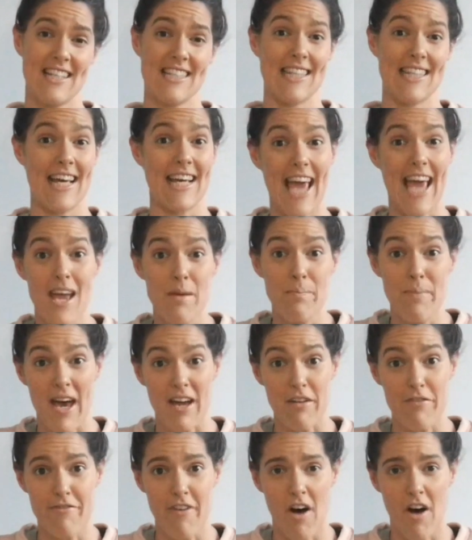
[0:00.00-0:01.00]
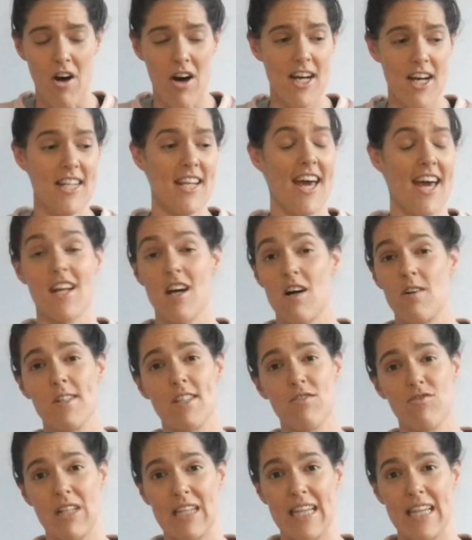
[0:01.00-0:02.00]
They came back fine, and I
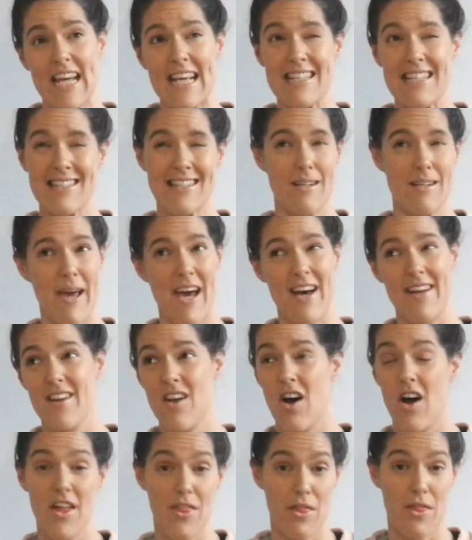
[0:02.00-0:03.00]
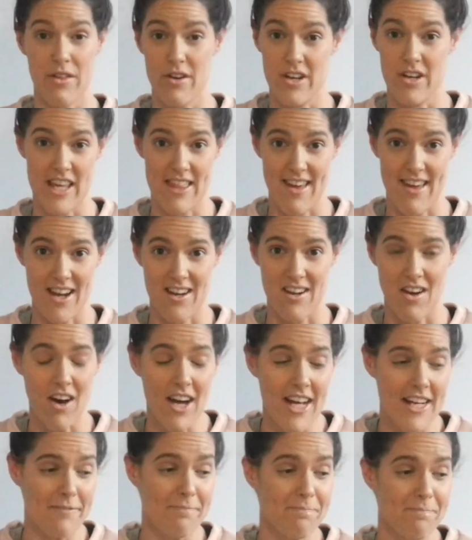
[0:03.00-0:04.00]
was released at about 9:30 that night.